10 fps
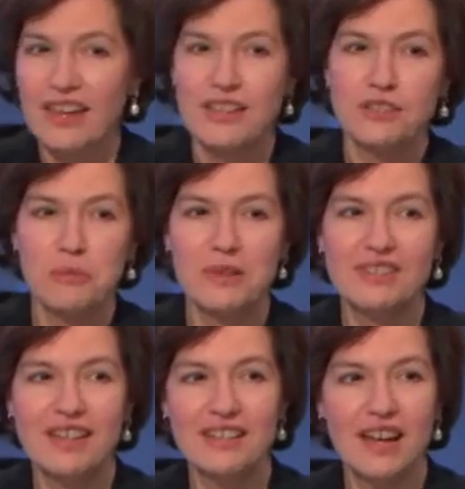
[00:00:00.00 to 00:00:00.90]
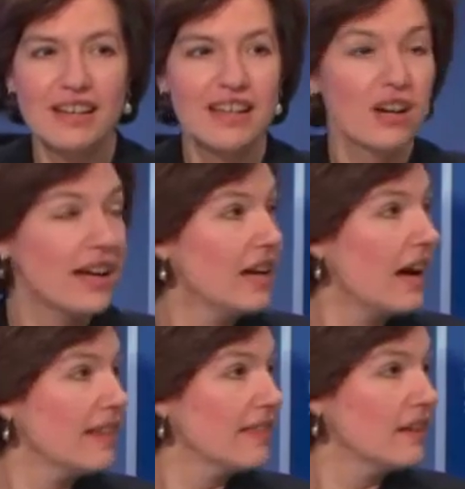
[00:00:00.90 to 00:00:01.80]
So much head nodding here, and
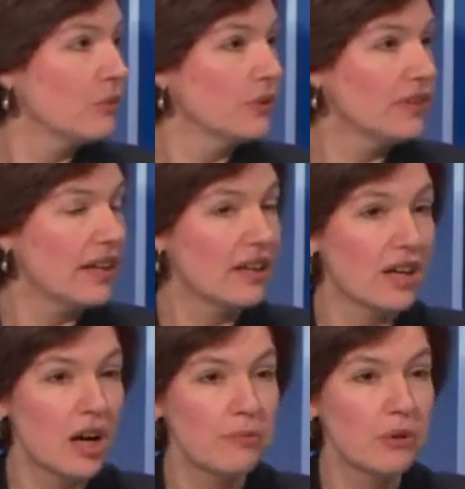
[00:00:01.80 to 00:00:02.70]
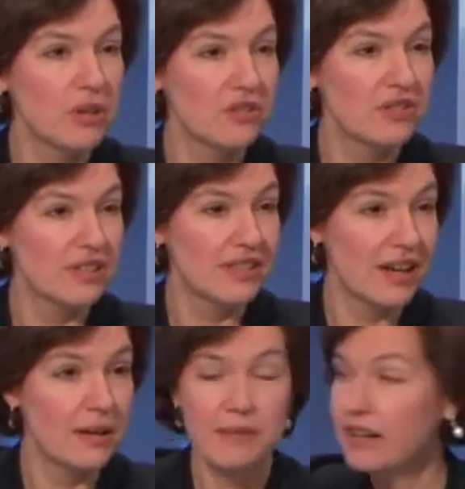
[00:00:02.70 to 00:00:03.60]
I think we'll take a couple questions at a
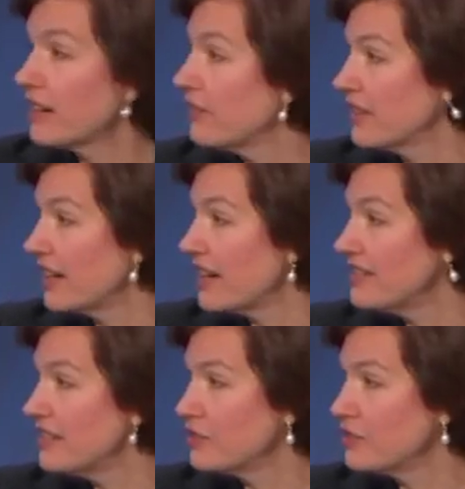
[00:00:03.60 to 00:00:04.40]
time now, given that I see